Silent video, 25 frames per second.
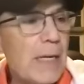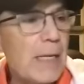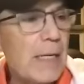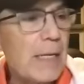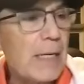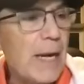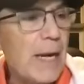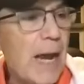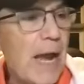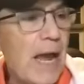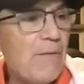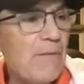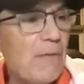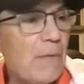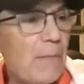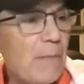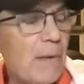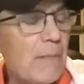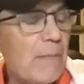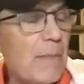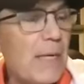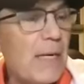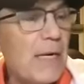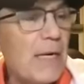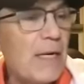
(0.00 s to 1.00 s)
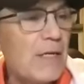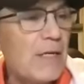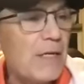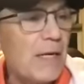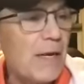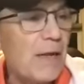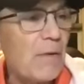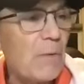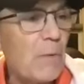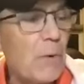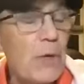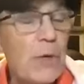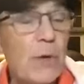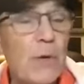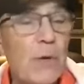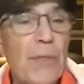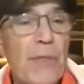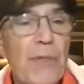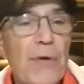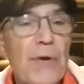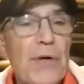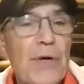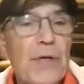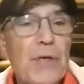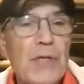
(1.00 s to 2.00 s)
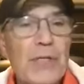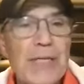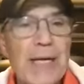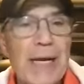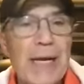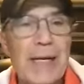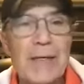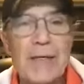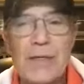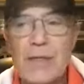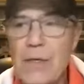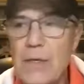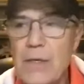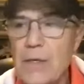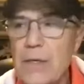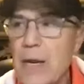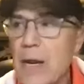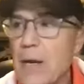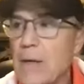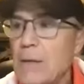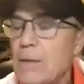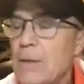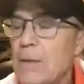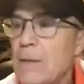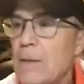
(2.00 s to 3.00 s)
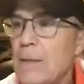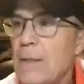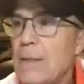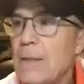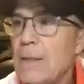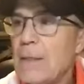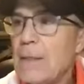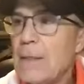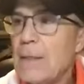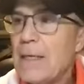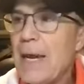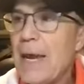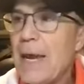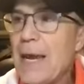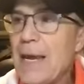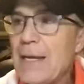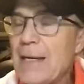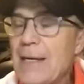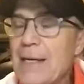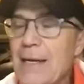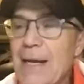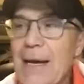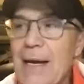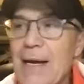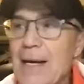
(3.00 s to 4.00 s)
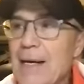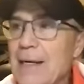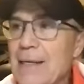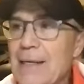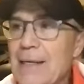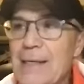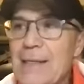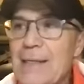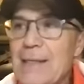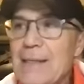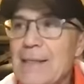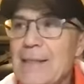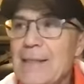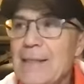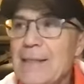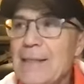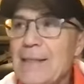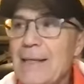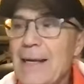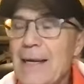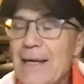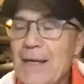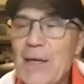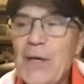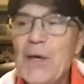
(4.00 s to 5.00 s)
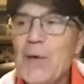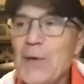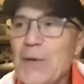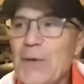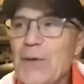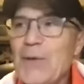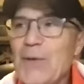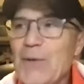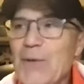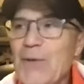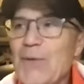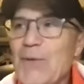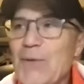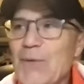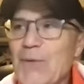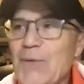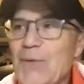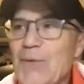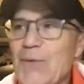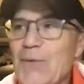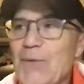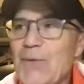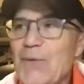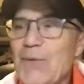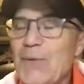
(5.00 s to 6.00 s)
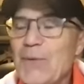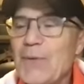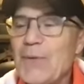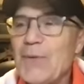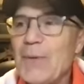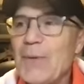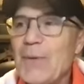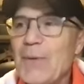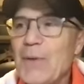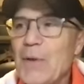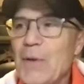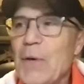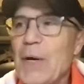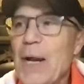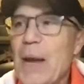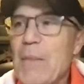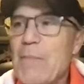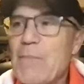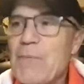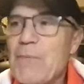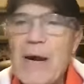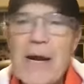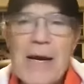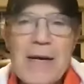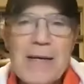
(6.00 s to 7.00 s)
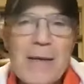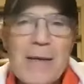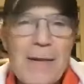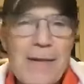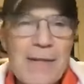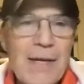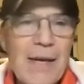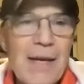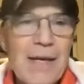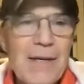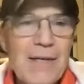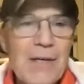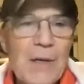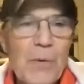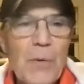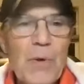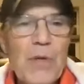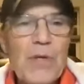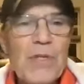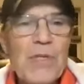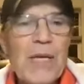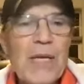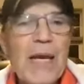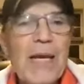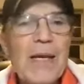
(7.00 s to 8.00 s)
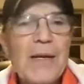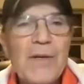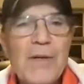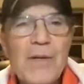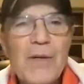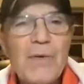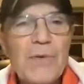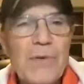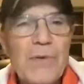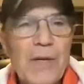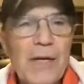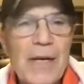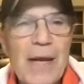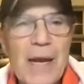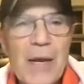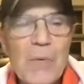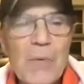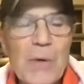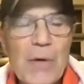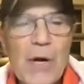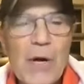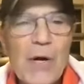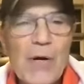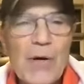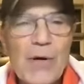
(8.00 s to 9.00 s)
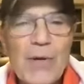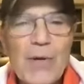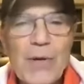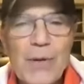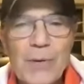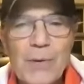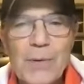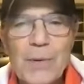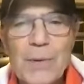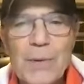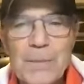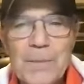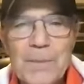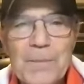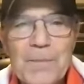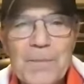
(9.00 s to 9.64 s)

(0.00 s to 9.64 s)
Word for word: He and I have been meeting together. We're in our thirty-second year now. And, uh, you know, Lord, I pray the things that we say and do today would honor you.